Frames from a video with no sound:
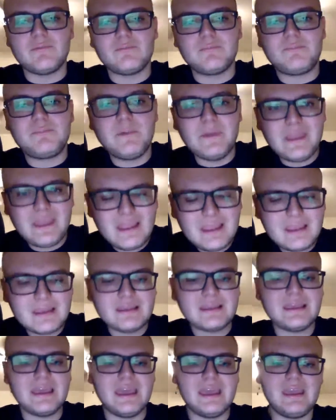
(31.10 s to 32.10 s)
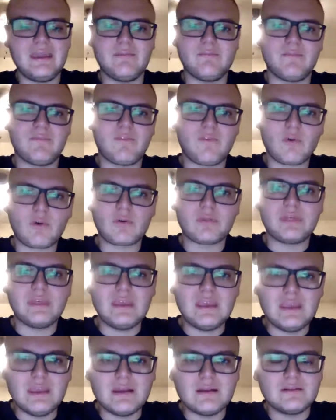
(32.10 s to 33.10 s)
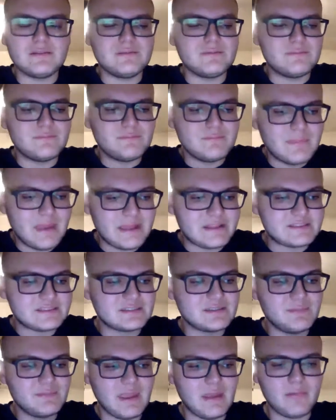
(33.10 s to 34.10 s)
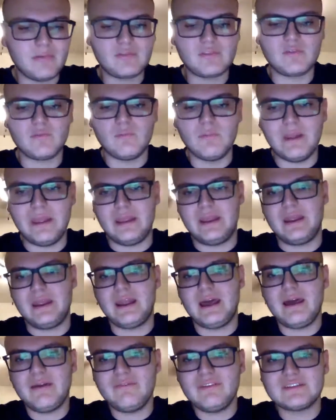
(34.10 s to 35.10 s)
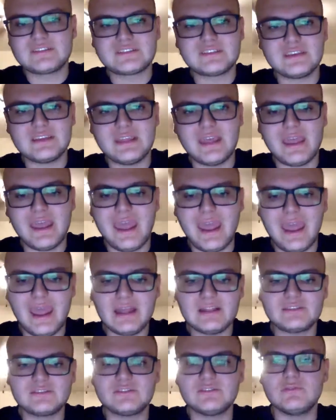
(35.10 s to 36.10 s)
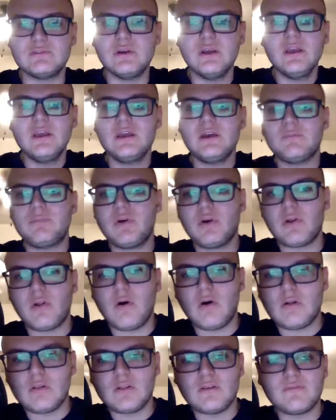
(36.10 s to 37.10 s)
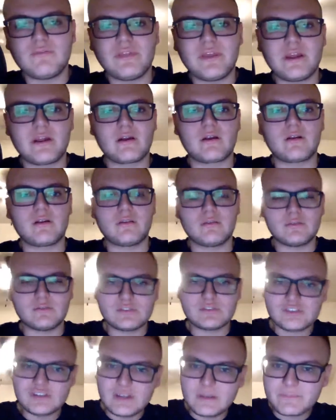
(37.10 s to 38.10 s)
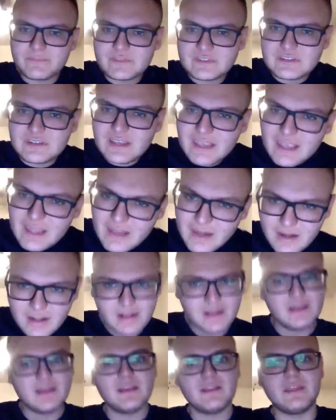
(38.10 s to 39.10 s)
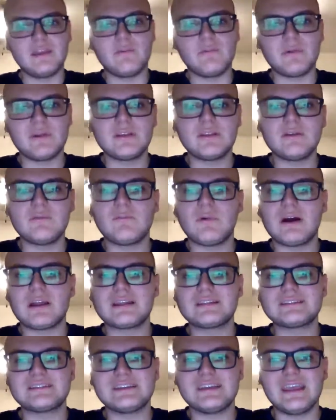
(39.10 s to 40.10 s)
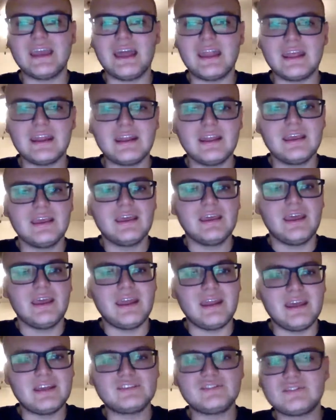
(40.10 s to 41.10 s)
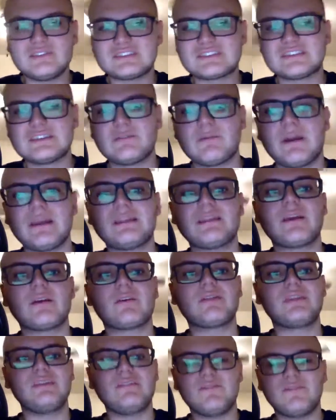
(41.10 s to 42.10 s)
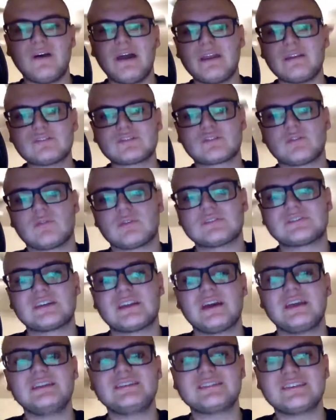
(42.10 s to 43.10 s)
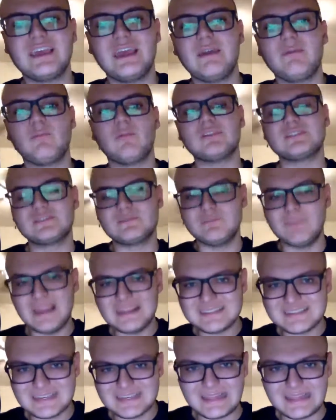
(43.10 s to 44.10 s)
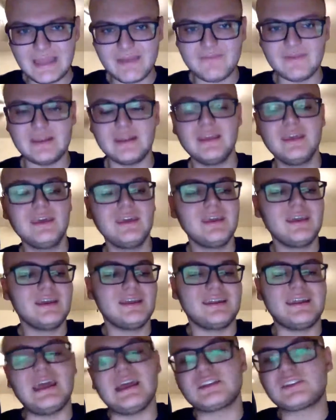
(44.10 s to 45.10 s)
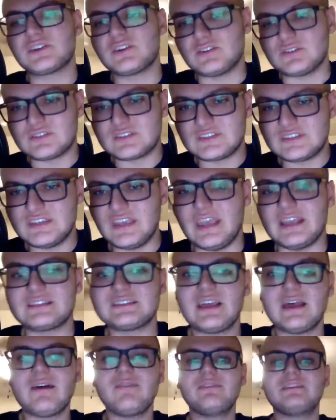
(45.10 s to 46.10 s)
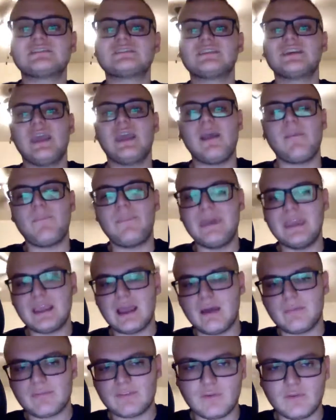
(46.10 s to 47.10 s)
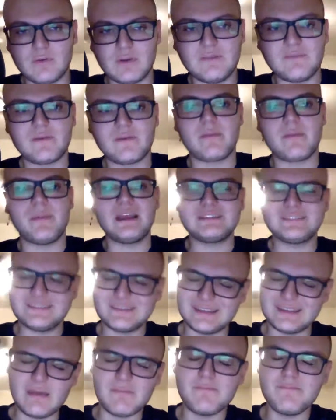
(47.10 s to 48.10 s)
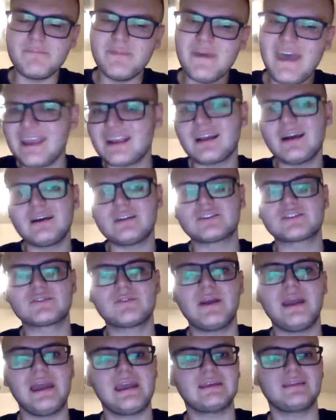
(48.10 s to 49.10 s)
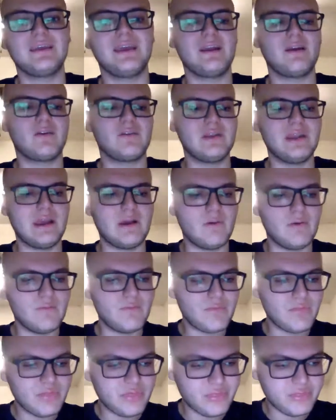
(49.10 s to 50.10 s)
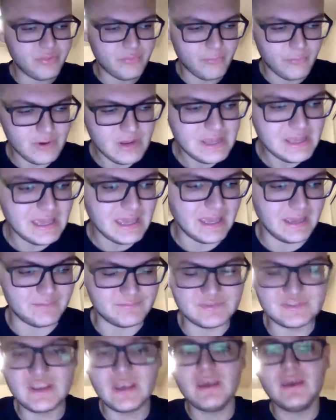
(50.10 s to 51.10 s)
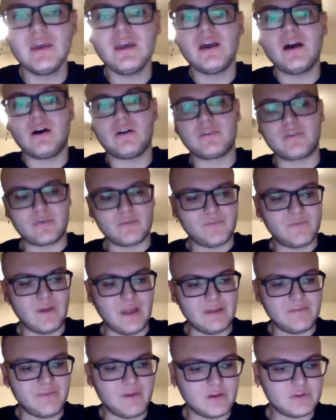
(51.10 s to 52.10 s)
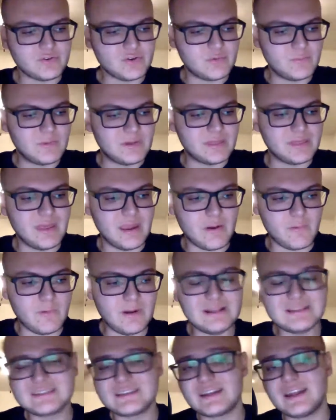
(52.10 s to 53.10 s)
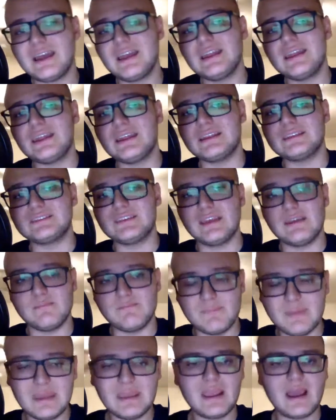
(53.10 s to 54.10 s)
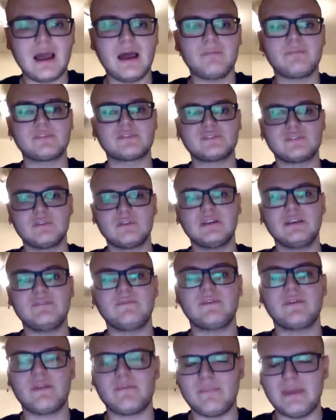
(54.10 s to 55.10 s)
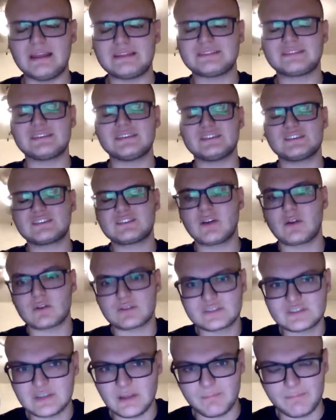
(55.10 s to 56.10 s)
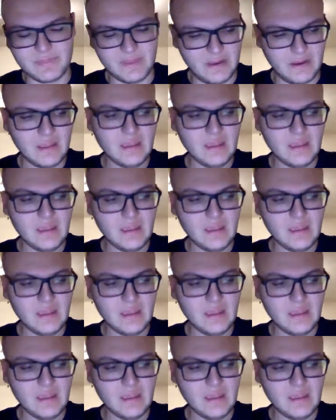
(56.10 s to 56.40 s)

big game for the Mets to be able to win. And obviously they had to put all of their chips in. They really wanted to get it. And as you can see right there, the final score in tonight's game was Mets 11, Nationals 6. Obviously a big opportunity for the Mets to get back on track. They are now 3 games under 500 with their win tonight. It is a big opportunity for the Mets to start something.